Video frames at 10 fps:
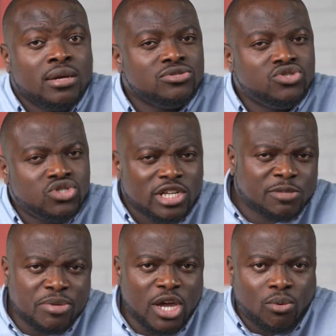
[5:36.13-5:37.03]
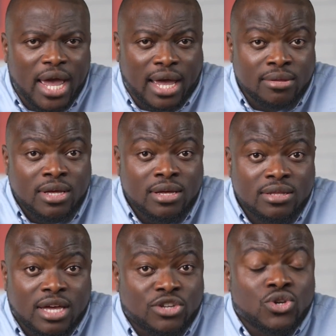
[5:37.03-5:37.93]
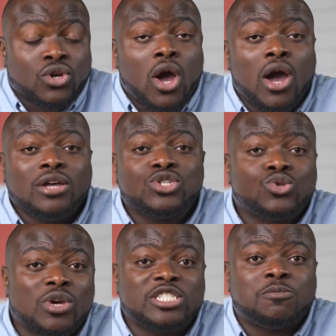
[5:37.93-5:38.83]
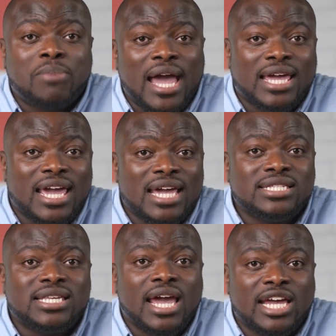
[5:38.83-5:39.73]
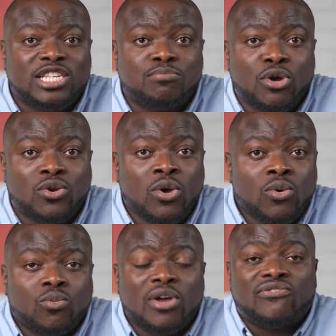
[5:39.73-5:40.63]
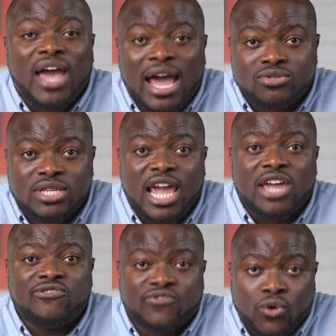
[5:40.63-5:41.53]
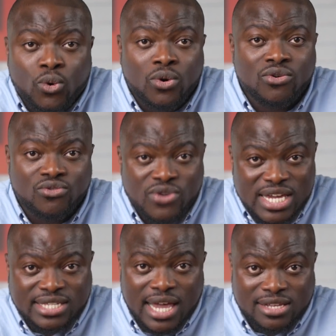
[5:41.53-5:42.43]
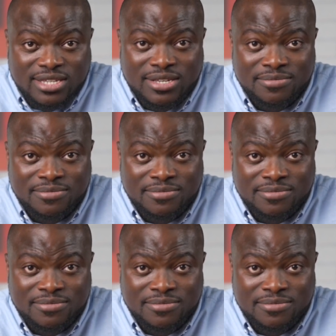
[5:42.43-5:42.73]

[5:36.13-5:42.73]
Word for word: Just be aware that you can't switch back into S mode without a full reset.